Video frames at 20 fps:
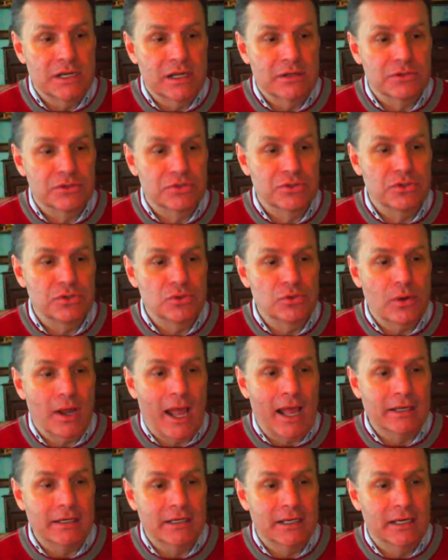Now, Sue
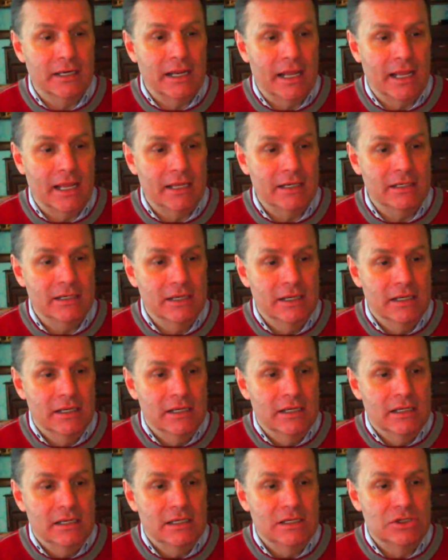Atkinhead
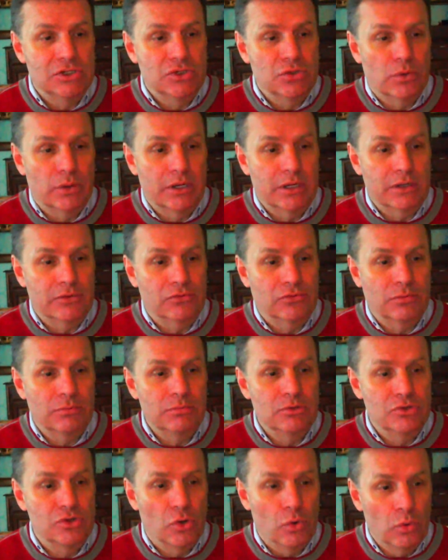is joining us
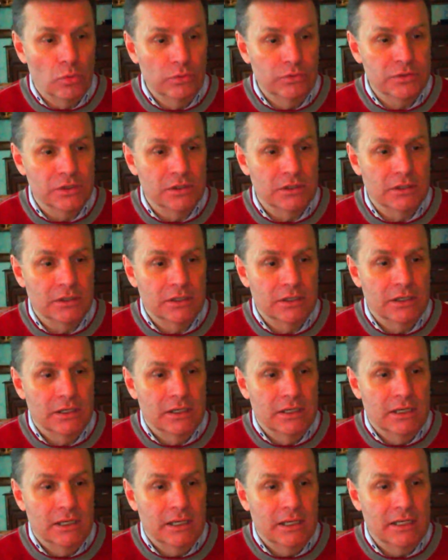from Taunton
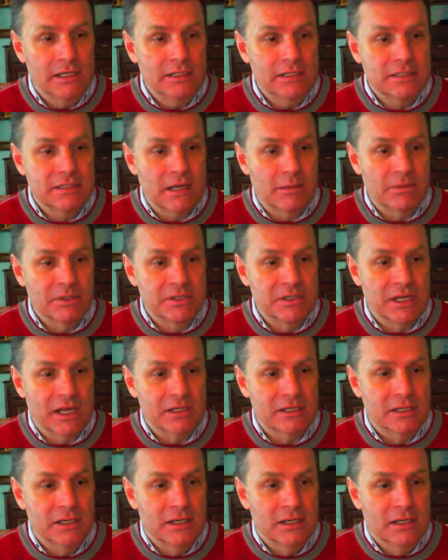in
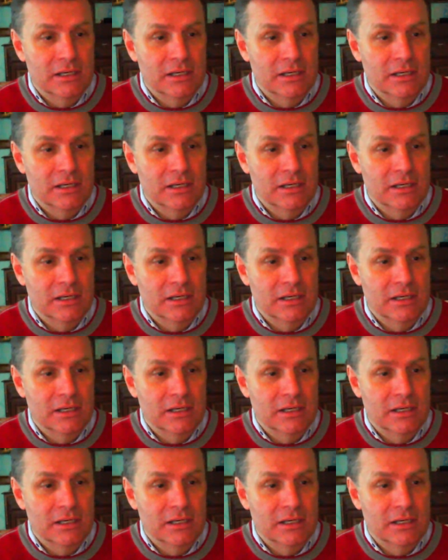Somerset.